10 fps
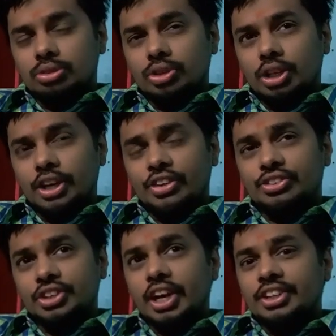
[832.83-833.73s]
let
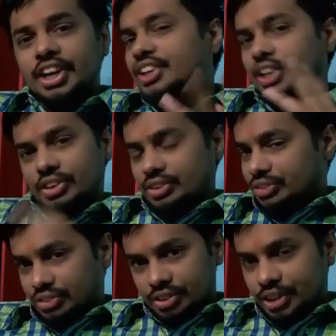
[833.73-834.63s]
us take 10
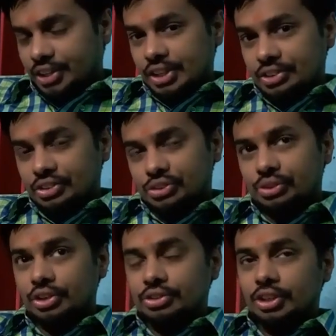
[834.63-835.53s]
degrees.
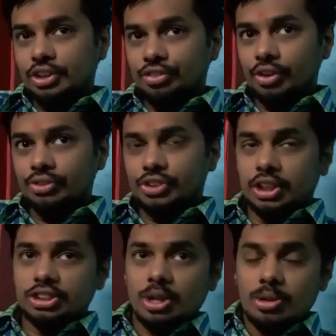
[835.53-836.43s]
So the difference
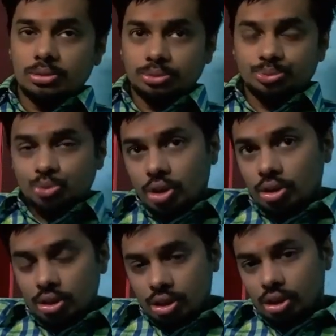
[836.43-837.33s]
is
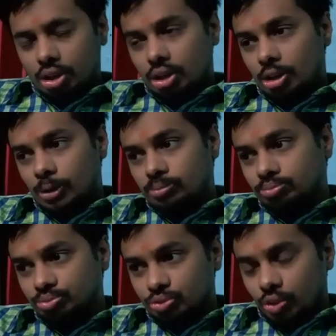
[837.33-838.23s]

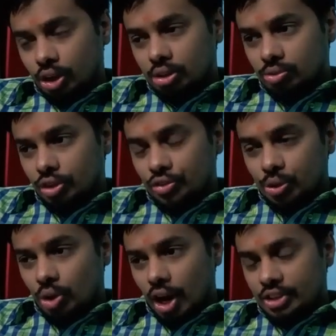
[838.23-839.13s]
well, if
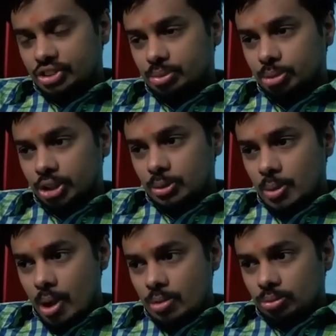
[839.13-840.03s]
you ask me,
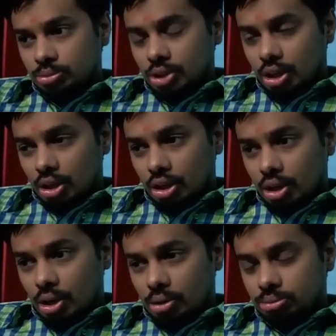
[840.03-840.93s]

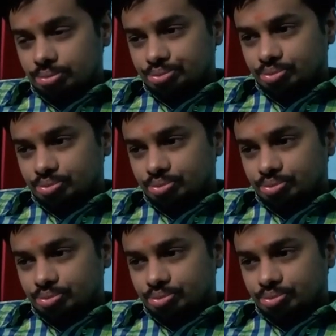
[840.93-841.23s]
10